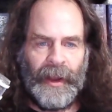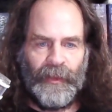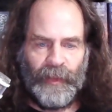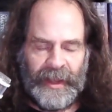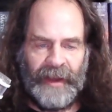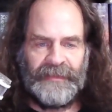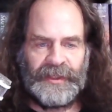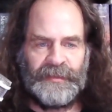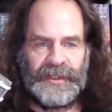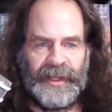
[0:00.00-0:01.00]
we have
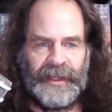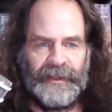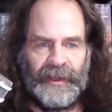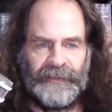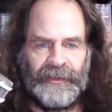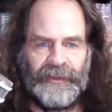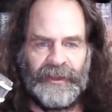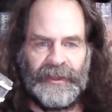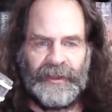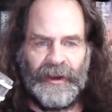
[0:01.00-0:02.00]
this mistaken
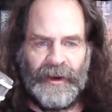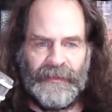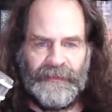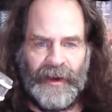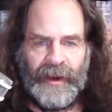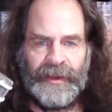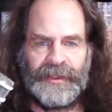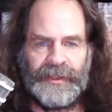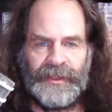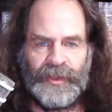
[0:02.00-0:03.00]
identity of
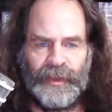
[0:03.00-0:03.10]
viruses,